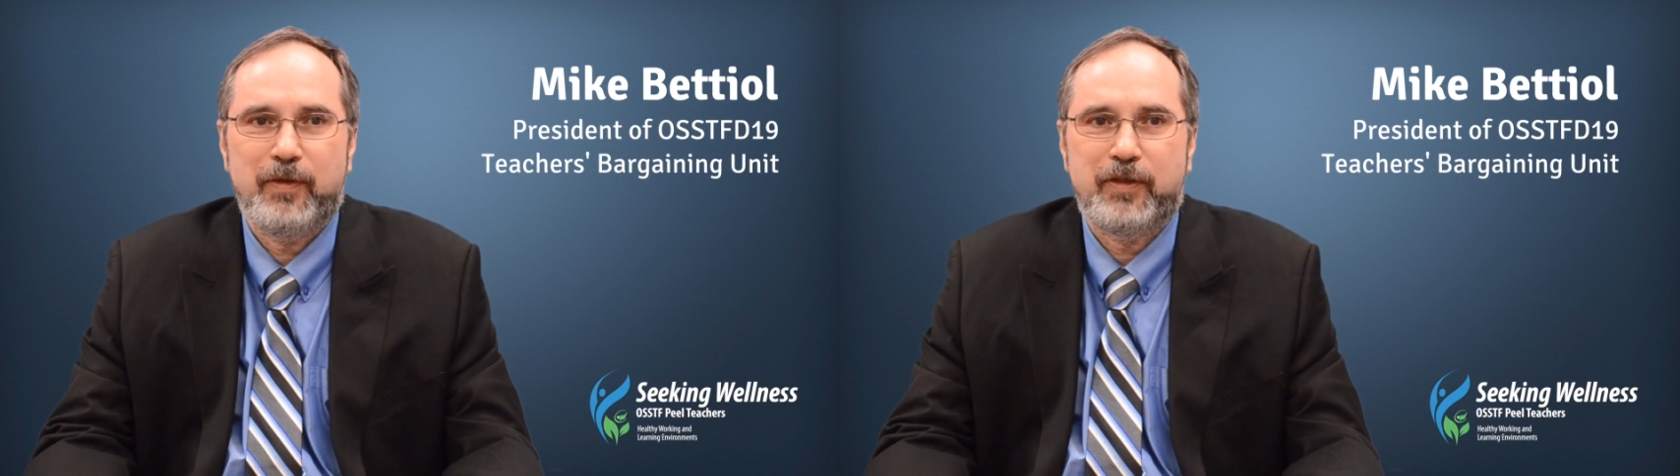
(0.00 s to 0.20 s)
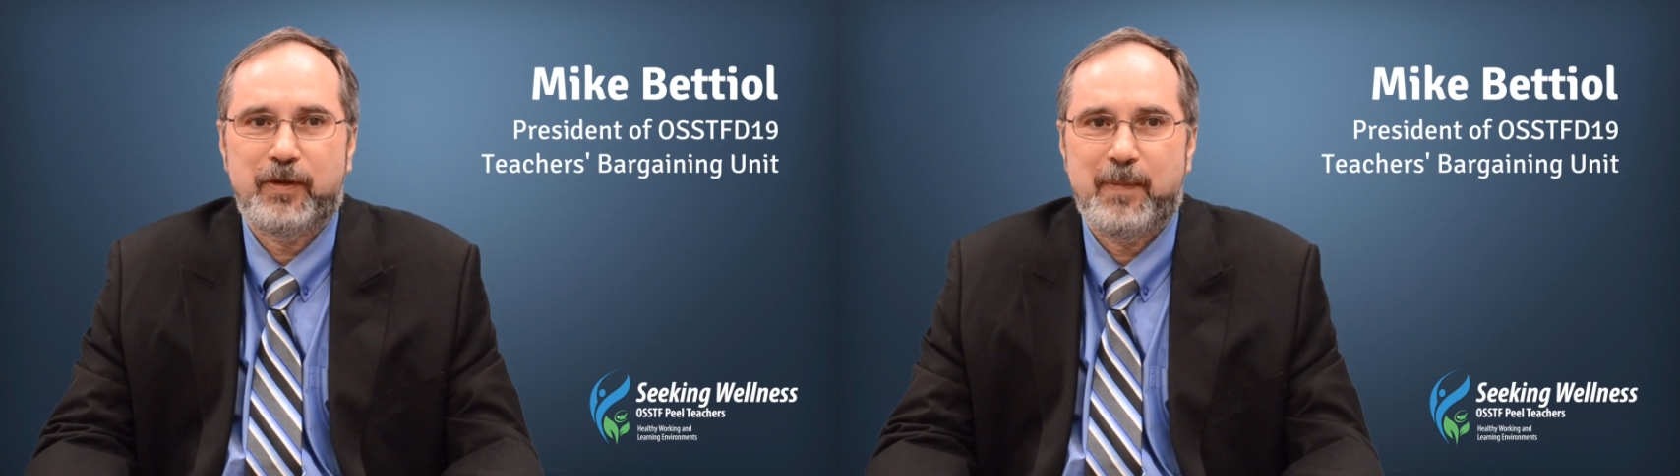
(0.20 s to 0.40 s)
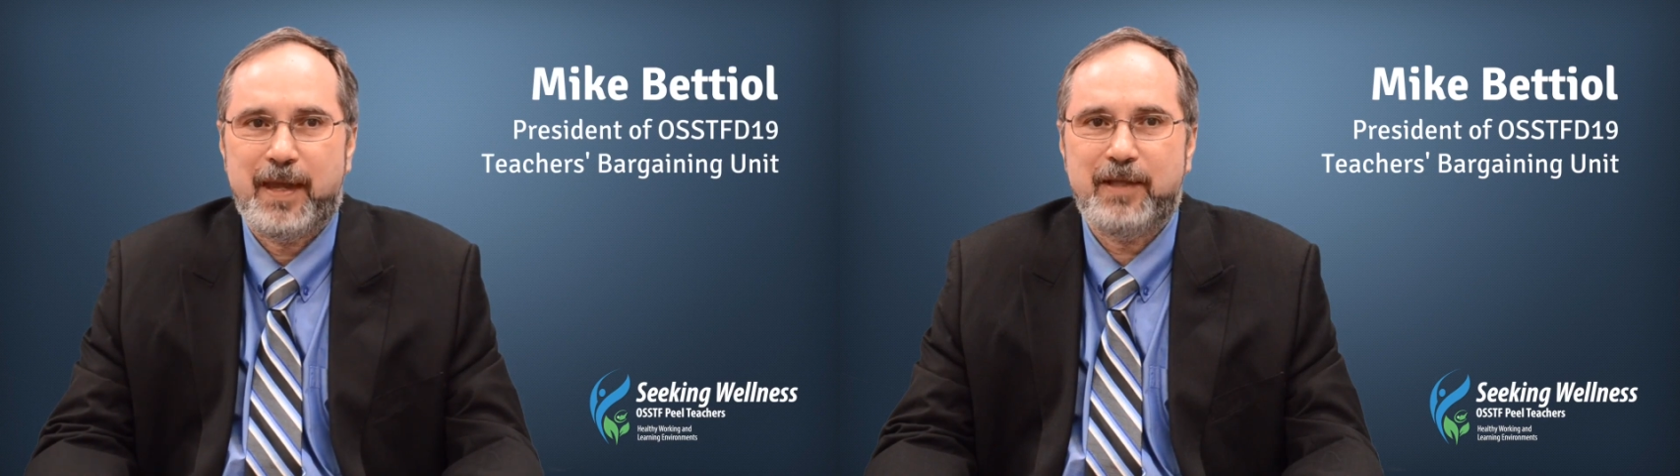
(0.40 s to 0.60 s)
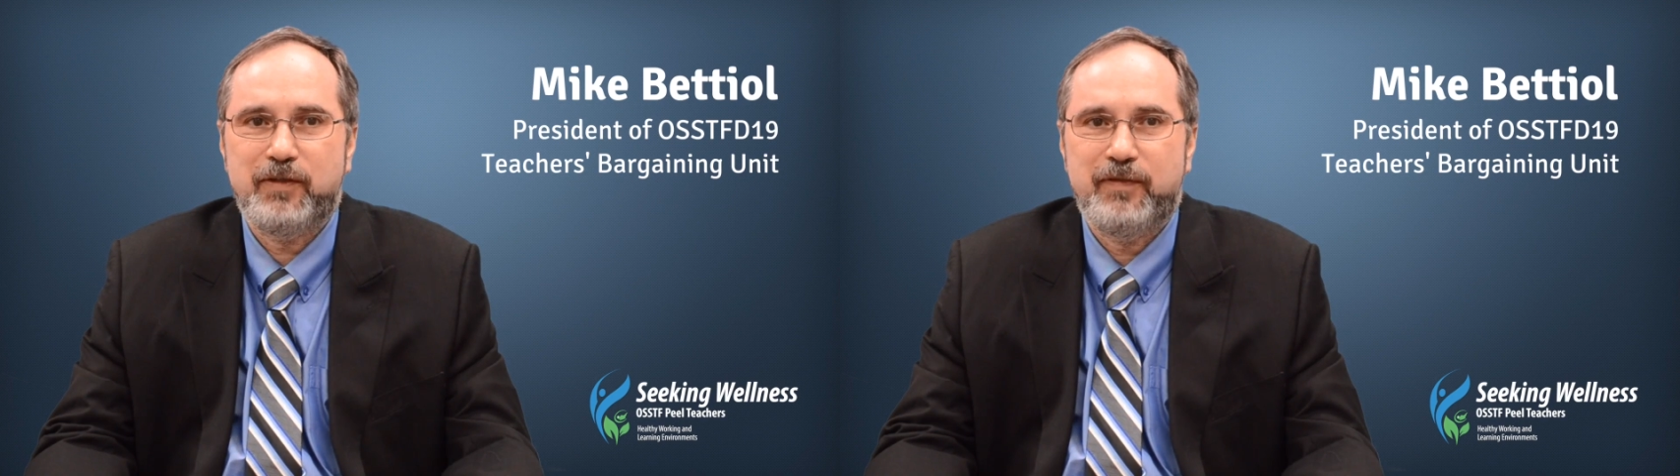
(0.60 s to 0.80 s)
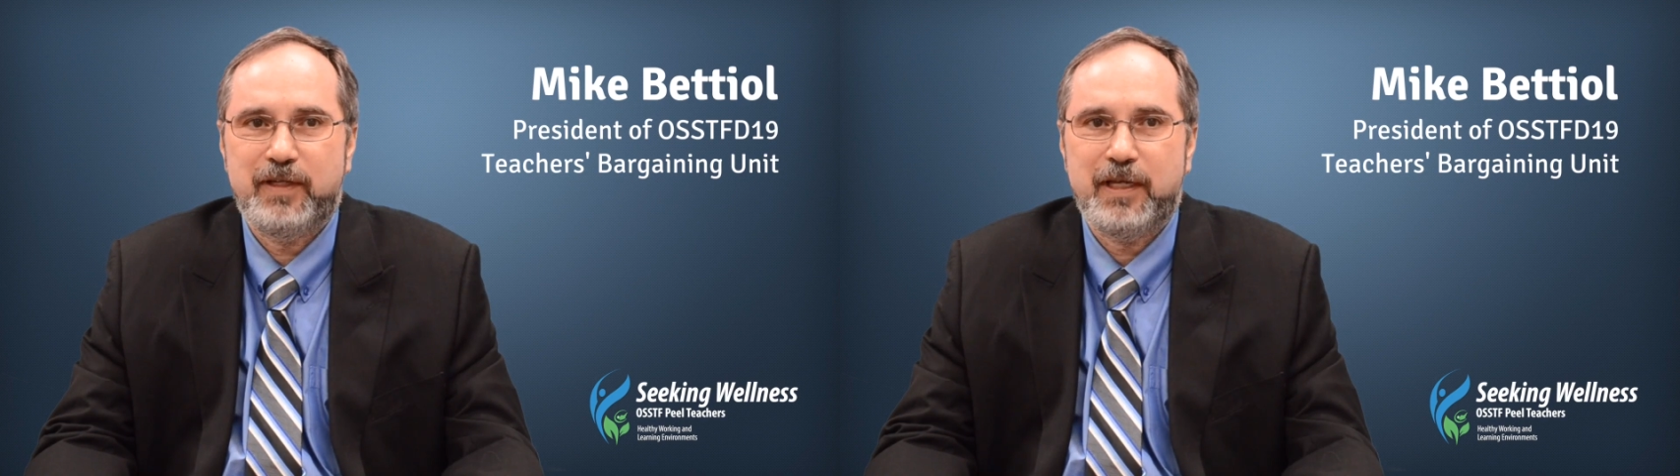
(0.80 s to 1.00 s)
that the demands
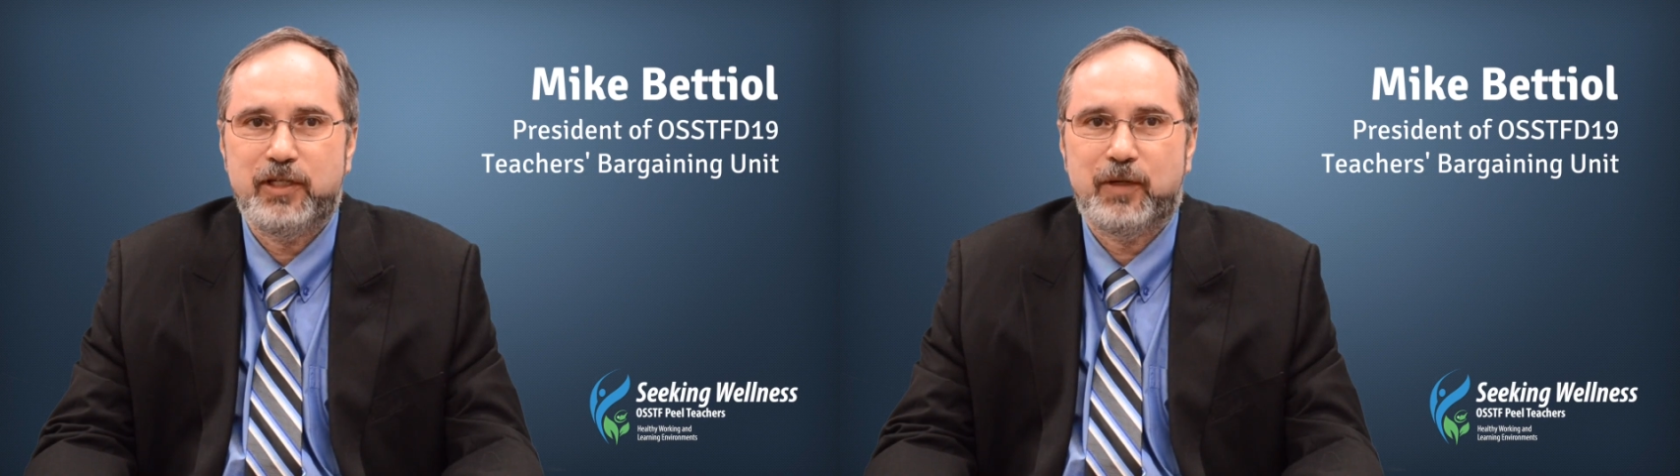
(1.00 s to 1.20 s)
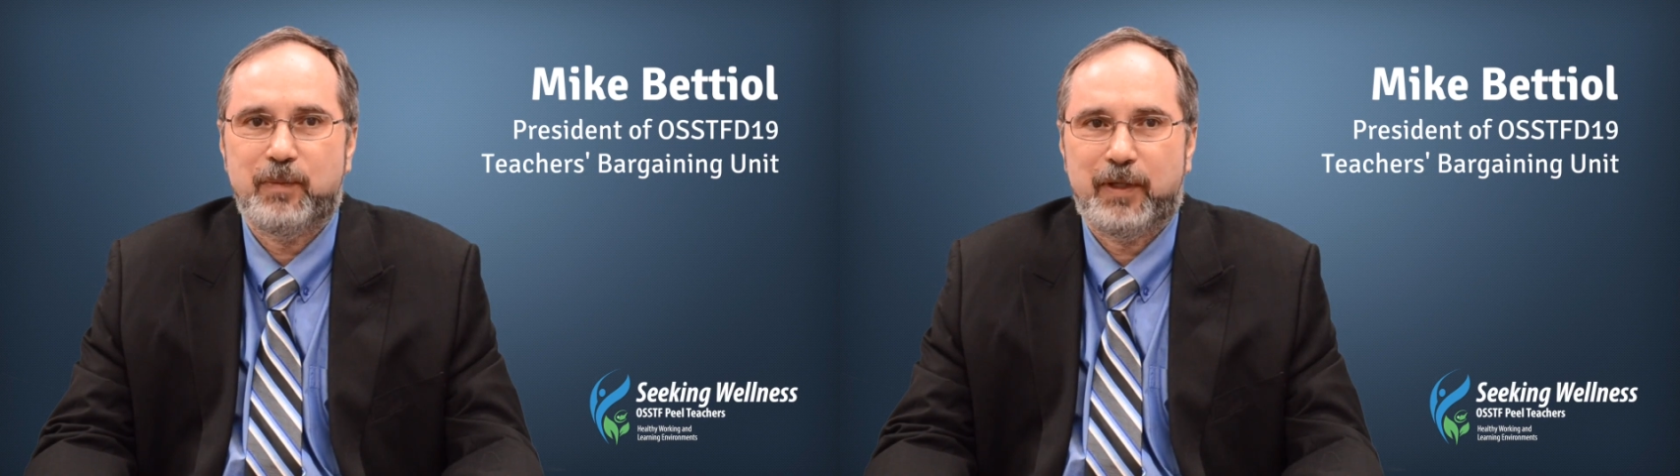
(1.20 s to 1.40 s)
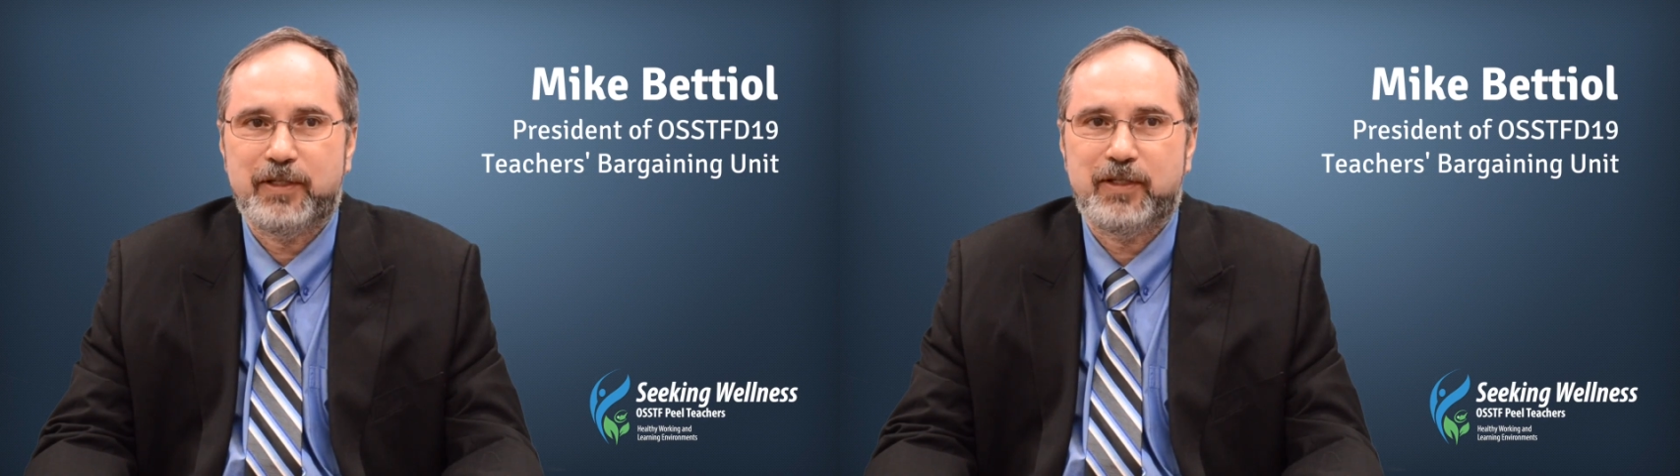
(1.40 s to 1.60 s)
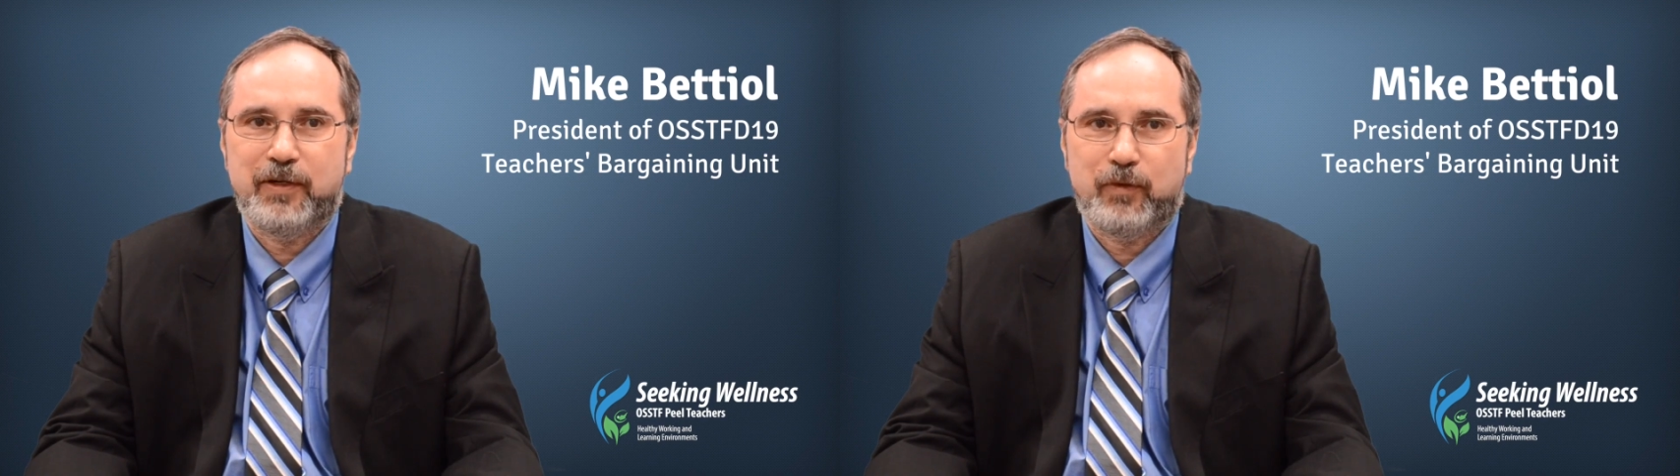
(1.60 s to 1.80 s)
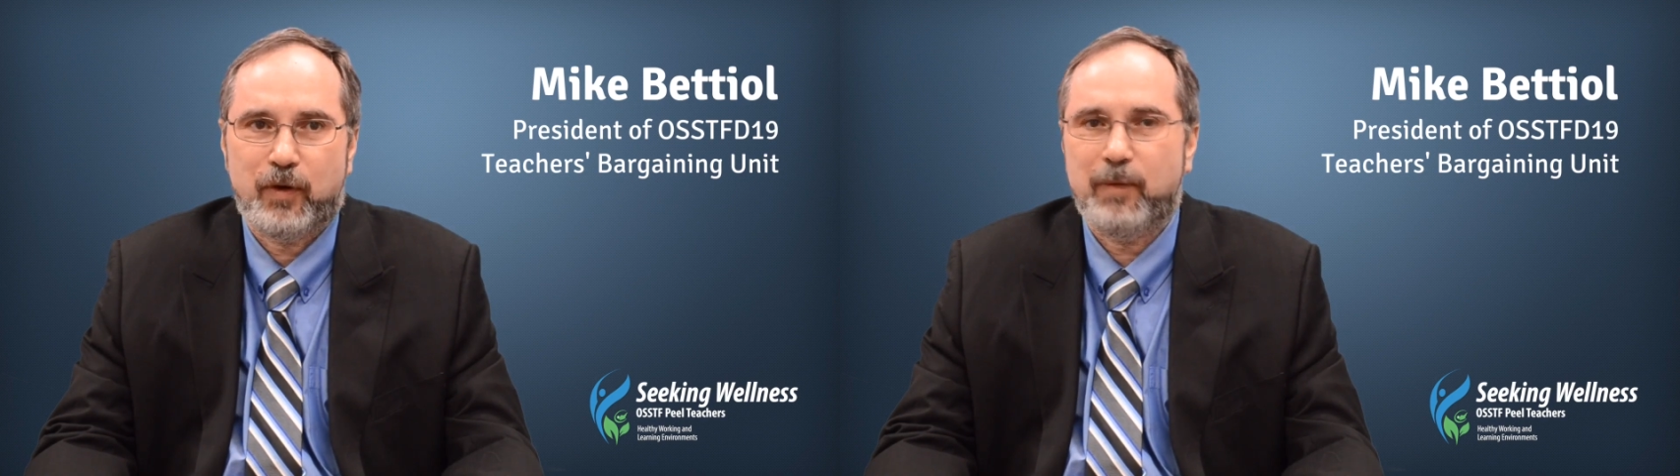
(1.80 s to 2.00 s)
of teaching place an
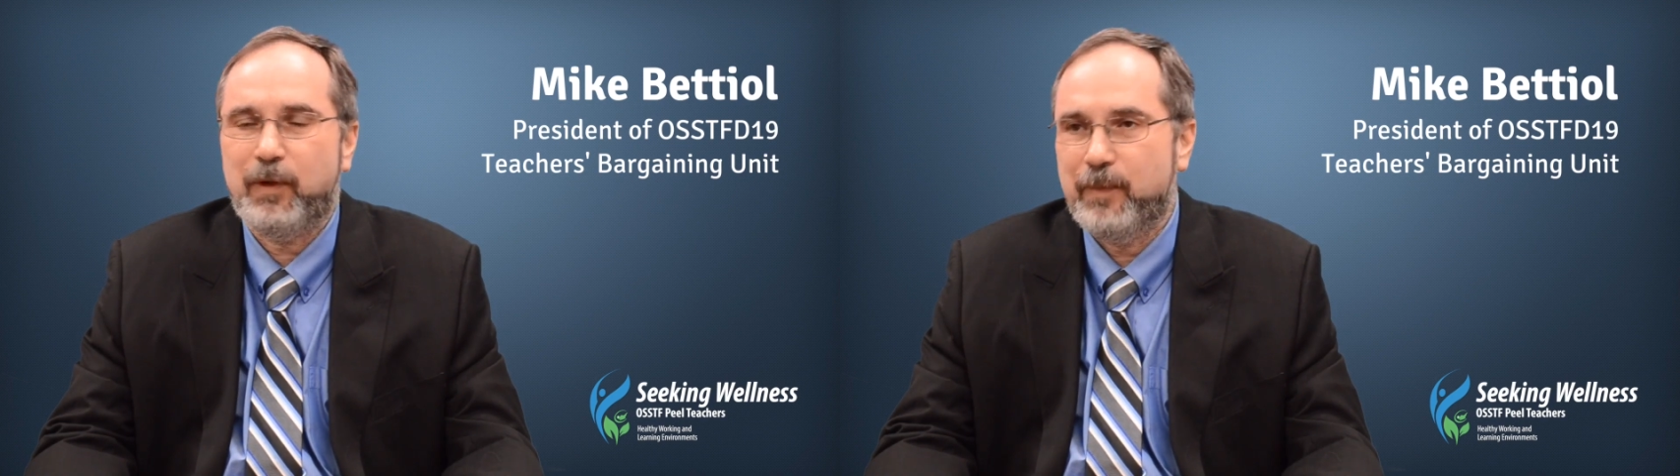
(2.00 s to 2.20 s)
incredible